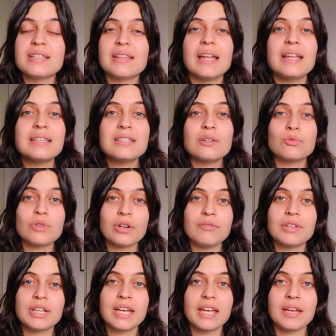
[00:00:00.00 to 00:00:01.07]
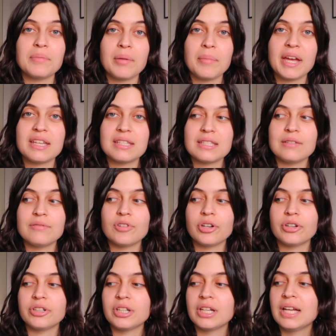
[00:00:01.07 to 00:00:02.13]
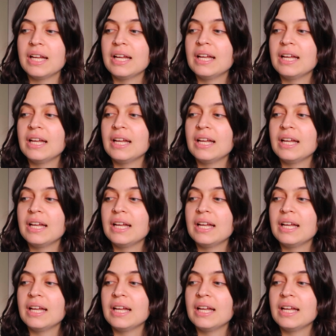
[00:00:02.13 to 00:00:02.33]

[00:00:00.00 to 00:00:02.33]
and that is The Raven King by Maggie Stiefvater.